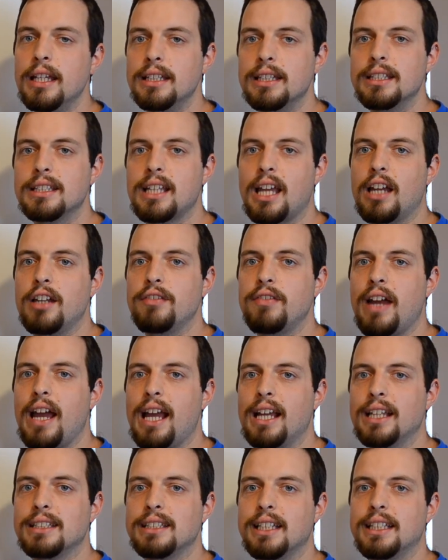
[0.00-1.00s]
This kind of
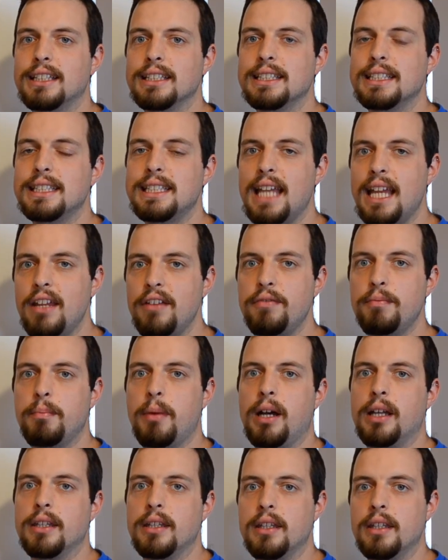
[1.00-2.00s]
acts like a save
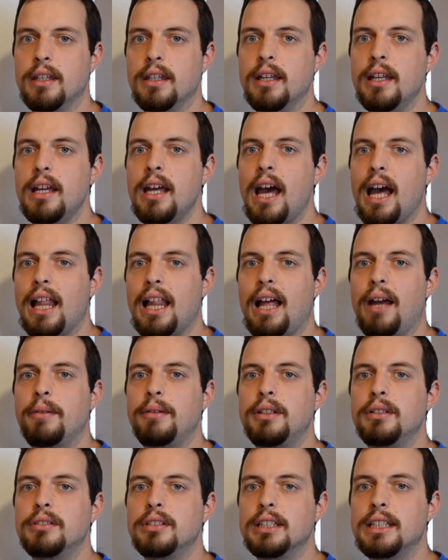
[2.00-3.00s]
button,
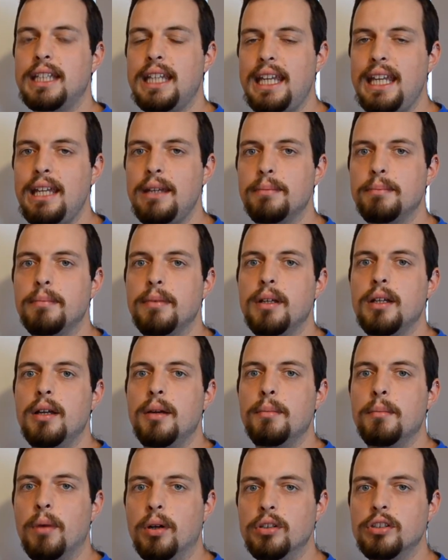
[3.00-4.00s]
allowing you to keep
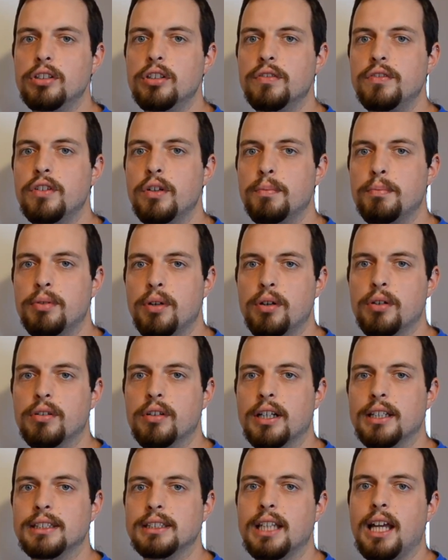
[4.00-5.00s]
most of your
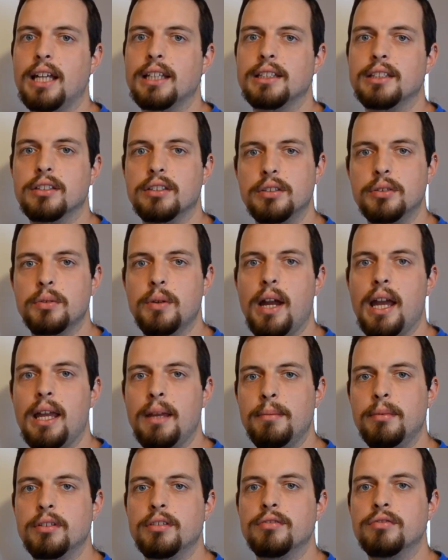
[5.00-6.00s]
progress until you are
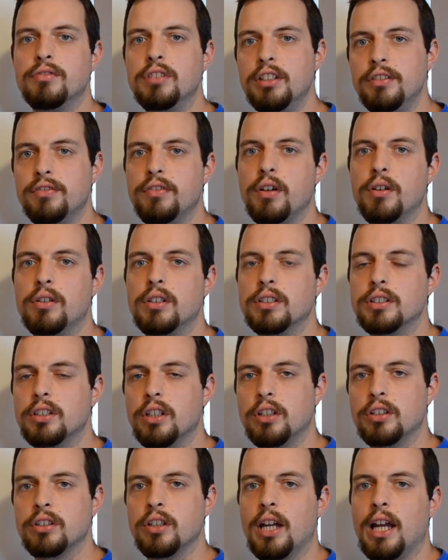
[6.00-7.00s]
able to refocus
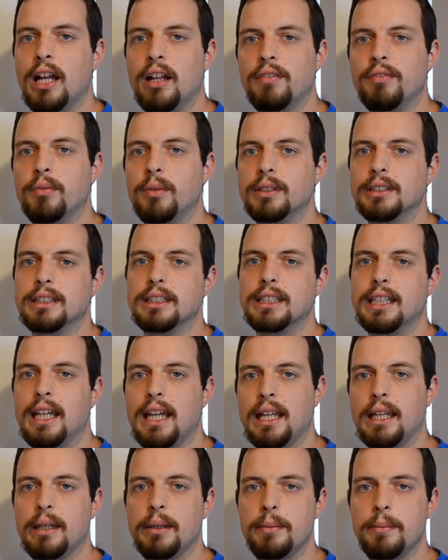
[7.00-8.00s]
on your health once again.